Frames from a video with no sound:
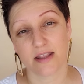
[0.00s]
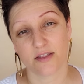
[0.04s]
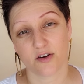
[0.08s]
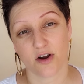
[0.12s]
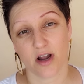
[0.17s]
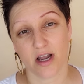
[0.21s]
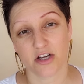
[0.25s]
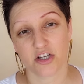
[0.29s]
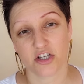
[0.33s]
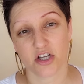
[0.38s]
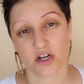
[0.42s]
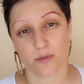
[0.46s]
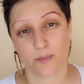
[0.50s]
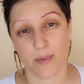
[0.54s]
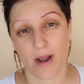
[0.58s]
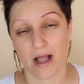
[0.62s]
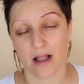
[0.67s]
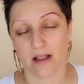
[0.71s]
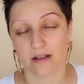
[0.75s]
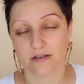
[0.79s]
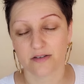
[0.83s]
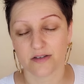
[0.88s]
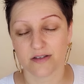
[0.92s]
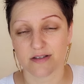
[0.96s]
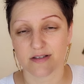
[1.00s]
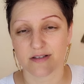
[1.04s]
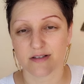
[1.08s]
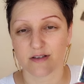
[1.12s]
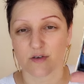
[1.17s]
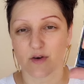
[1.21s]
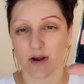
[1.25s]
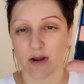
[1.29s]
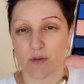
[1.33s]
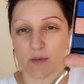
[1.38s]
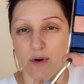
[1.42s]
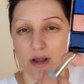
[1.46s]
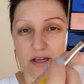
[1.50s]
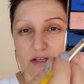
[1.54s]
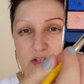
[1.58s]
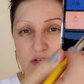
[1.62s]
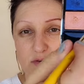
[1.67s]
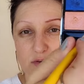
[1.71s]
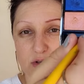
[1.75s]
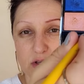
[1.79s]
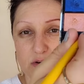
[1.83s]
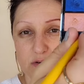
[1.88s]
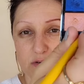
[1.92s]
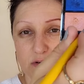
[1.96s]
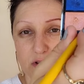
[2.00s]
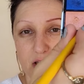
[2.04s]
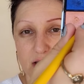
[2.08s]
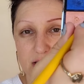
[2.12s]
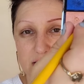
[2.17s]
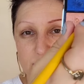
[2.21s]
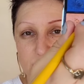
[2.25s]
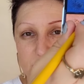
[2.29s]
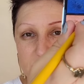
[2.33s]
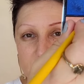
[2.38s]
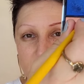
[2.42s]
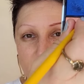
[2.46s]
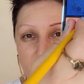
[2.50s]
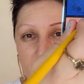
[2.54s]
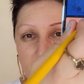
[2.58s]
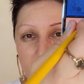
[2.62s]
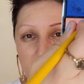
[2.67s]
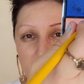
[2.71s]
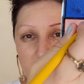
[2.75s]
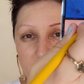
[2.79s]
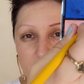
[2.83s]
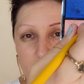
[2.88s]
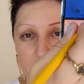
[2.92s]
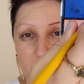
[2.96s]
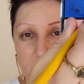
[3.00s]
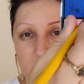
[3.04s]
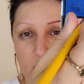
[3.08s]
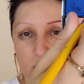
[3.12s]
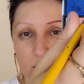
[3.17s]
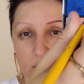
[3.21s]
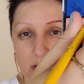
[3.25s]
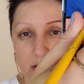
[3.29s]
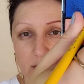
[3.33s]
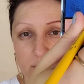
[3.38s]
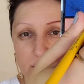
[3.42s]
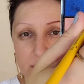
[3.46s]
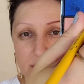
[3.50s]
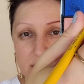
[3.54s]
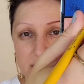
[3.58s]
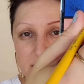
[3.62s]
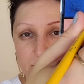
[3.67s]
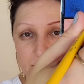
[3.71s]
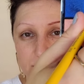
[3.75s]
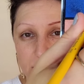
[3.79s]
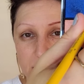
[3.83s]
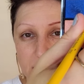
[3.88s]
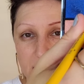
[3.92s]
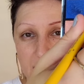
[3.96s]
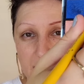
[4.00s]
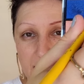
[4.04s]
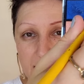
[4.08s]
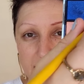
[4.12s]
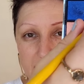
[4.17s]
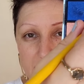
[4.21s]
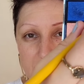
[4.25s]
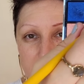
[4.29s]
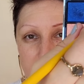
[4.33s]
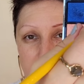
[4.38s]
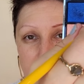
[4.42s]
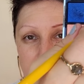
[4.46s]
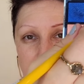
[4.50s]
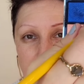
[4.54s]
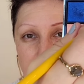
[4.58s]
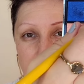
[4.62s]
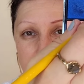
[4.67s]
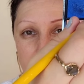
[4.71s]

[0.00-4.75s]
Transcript: in their eyeshadow palettes. This is a great way to utilize what you have. I'm going to go in with this black